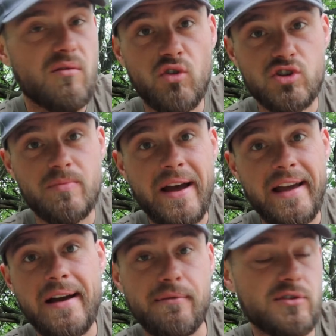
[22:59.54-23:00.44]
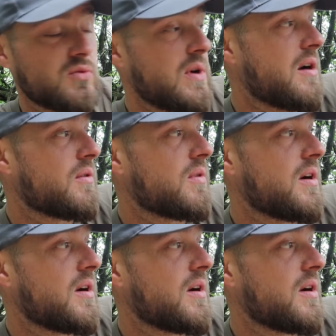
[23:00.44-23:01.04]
Rods are back out as well.